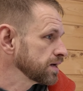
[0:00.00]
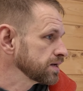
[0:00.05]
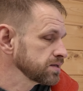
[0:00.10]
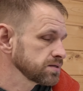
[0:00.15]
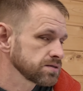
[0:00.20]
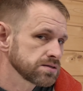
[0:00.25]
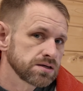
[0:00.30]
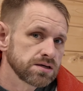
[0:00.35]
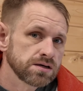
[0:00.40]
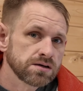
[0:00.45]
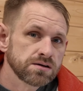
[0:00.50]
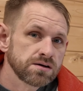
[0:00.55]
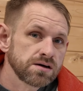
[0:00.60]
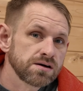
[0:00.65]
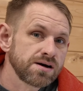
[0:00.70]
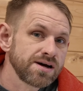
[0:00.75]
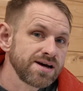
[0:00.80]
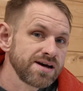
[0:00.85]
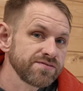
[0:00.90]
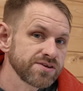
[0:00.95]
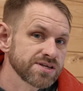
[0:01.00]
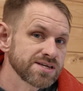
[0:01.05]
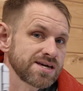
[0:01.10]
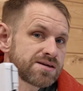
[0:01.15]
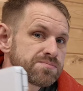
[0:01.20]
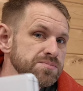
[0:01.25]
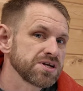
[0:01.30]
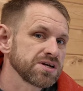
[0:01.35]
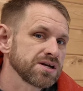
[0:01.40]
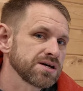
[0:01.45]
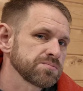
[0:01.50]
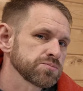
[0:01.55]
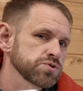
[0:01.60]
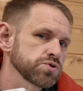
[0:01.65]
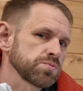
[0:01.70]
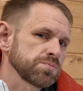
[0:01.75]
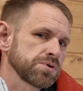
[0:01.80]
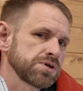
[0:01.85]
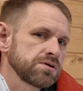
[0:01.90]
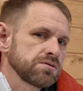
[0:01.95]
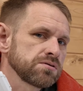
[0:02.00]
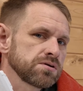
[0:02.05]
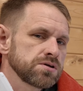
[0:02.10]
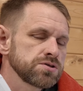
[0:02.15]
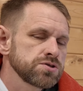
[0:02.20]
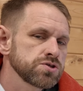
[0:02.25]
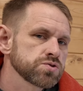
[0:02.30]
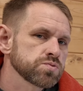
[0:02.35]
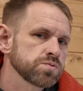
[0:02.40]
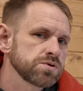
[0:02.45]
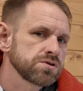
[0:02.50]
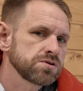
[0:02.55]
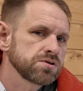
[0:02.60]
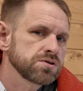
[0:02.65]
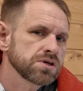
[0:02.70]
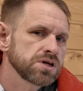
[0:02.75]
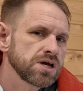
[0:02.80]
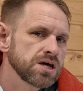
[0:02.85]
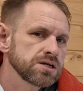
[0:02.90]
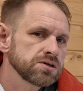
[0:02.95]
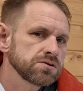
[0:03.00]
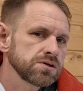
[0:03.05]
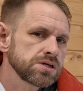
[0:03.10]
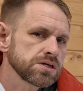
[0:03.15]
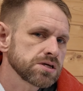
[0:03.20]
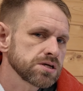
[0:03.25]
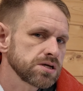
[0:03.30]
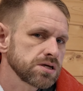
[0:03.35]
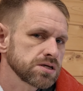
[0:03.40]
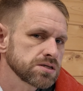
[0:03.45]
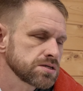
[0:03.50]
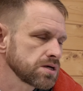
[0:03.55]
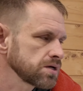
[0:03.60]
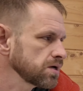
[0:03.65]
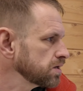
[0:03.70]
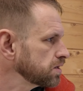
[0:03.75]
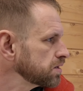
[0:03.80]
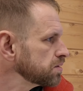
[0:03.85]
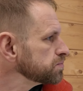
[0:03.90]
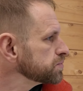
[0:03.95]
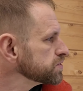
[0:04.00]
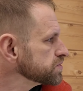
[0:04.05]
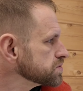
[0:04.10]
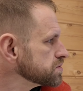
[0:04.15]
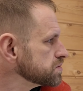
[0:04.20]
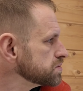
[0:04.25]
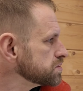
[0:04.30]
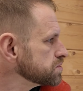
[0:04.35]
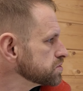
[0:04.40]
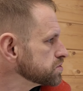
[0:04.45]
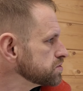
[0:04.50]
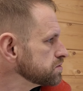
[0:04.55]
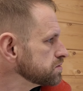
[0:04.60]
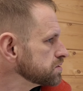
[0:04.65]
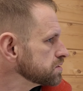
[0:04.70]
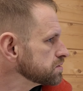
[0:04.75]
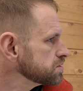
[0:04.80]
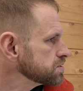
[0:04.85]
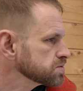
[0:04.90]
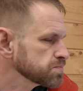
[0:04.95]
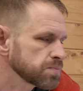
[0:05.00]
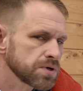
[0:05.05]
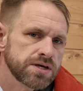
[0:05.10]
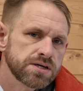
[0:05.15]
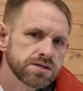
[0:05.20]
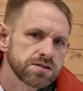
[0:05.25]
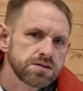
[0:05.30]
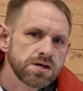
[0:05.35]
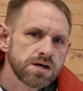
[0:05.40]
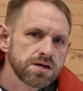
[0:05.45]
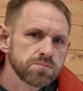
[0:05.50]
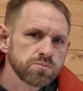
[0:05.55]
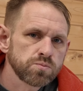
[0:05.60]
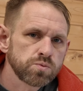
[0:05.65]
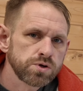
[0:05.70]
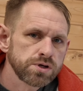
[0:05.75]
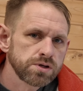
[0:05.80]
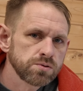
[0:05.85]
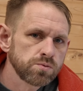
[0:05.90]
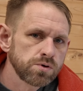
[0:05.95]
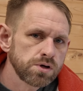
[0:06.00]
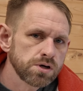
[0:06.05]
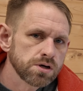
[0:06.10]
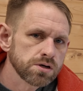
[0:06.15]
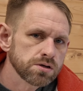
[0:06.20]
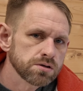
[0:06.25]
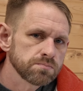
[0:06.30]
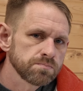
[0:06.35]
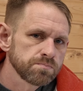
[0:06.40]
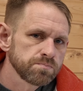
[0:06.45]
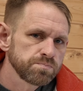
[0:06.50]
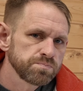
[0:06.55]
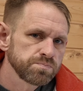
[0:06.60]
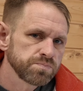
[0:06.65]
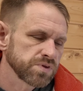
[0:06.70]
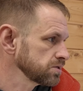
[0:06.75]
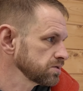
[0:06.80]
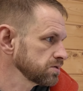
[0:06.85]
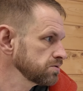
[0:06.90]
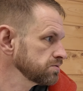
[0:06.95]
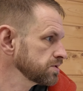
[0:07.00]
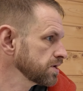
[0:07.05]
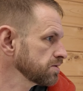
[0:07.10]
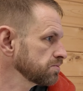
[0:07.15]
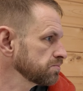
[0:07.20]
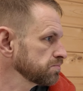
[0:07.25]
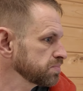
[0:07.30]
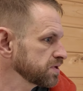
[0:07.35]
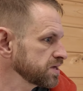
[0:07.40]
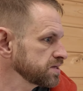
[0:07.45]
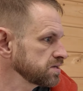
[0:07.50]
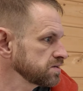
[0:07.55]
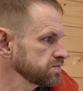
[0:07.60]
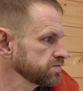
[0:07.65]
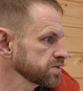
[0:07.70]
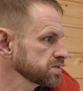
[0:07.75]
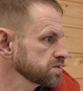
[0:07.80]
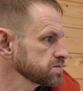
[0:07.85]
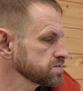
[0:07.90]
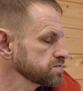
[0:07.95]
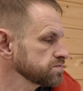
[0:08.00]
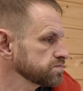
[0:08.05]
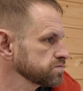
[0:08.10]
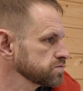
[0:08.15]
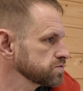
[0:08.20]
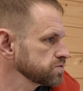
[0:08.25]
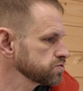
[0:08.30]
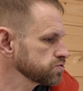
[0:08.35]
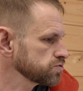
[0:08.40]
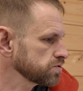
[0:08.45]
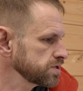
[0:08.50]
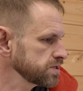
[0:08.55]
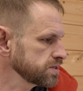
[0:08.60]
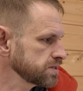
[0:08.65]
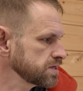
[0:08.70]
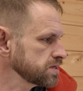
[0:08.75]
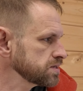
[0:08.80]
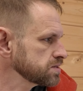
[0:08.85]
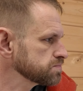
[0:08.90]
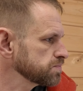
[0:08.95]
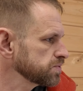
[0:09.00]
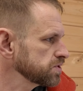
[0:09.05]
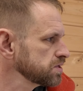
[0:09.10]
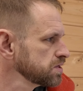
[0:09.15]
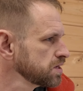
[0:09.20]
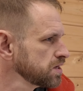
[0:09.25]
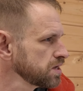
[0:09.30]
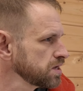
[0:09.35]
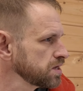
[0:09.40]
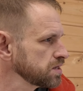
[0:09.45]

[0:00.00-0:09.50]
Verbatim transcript: And uh, I have a gaming laptop here, and I just wondered, can I connect it up to the studio display and would it work? Now, no doubt plenty of others have tried this, but